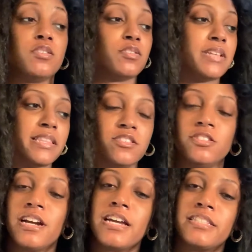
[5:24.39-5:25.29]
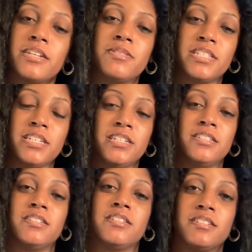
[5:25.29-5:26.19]
now that you guys have
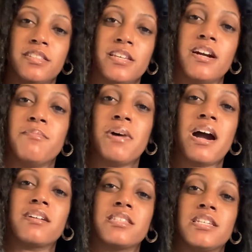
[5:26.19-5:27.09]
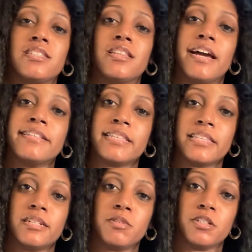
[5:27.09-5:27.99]
seen the unboxing, the last thing
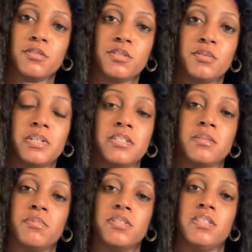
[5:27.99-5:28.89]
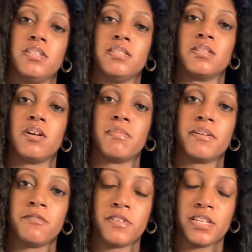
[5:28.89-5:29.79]
that I'm going to do is put these on my
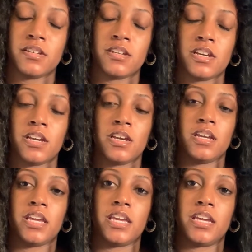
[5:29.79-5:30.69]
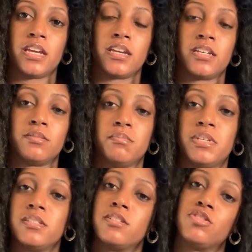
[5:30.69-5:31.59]
feet and
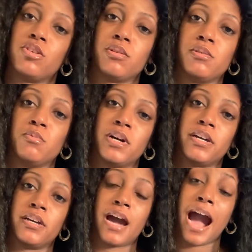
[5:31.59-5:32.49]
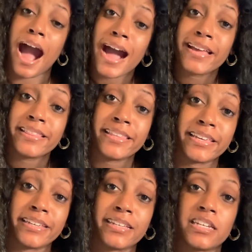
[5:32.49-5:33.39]
basically show you what I
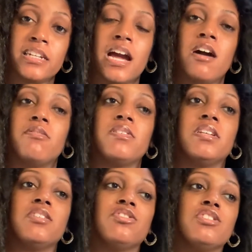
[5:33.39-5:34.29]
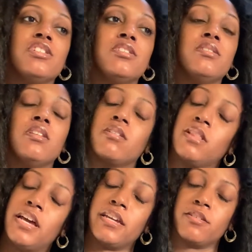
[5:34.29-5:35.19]
think an outfit should look
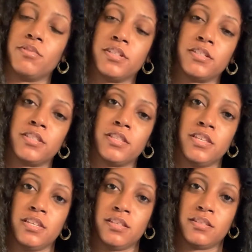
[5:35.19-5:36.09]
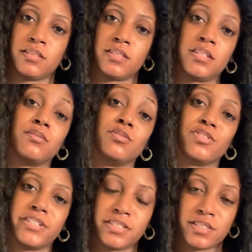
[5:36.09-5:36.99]
like with the signal
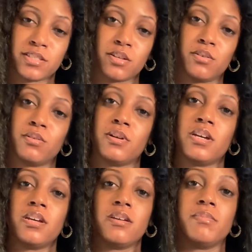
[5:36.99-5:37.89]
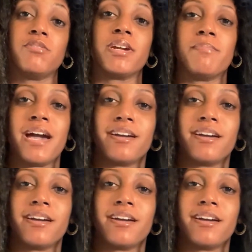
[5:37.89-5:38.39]
rings. So be right back.